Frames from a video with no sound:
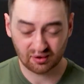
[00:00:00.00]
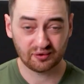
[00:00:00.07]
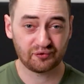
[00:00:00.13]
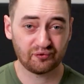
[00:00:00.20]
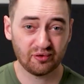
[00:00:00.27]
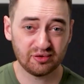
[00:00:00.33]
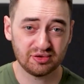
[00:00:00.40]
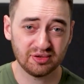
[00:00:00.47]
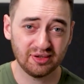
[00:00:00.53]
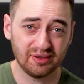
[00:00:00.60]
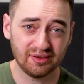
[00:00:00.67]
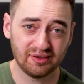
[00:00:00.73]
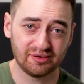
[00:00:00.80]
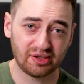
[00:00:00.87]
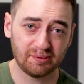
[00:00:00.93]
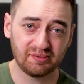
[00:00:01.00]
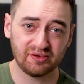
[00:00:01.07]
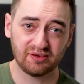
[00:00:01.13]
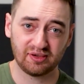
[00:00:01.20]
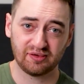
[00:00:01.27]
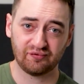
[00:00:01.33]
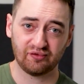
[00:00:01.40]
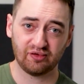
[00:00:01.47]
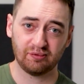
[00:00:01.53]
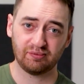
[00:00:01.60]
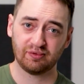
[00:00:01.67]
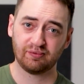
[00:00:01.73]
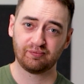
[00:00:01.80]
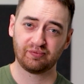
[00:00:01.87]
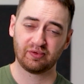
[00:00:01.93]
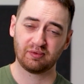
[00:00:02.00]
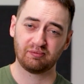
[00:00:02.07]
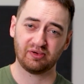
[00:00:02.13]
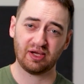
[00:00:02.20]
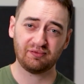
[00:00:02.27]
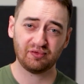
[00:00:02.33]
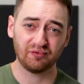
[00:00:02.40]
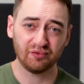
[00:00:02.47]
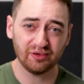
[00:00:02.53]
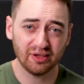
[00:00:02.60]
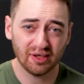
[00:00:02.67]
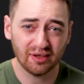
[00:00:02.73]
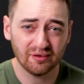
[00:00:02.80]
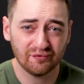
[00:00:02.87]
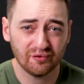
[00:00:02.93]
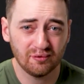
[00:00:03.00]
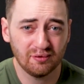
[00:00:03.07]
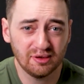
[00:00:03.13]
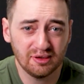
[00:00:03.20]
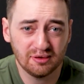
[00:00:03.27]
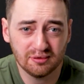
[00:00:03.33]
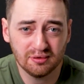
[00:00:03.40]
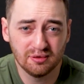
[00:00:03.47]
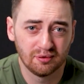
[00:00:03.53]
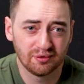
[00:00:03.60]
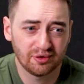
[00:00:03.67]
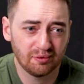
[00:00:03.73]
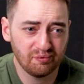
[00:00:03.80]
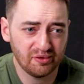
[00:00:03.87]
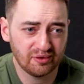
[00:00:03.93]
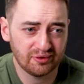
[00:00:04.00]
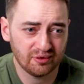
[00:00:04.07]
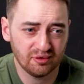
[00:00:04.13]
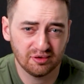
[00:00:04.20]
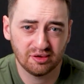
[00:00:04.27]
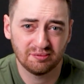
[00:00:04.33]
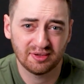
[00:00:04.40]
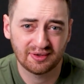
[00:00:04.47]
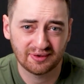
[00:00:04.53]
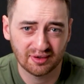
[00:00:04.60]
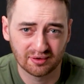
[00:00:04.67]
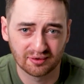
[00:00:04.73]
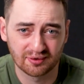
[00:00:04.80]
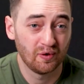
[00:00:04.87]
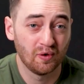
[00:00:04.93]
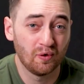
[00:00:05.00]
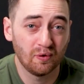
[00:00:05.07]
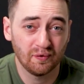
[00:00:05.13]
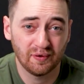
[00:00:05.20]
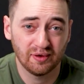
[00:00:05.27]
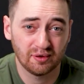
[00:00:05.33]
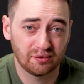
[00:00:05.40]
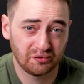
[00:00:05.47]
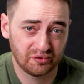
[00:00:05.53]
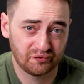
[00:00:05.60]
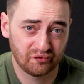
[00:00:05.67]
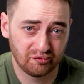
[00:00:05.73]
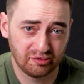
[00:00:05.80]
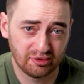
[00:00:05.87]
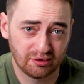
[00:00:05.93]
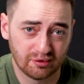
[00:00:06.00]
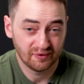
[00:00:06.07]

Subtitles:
I was frustrated and tempted to give up. But after looking at it for a while, something started to make sense. The whole thing clicked for me.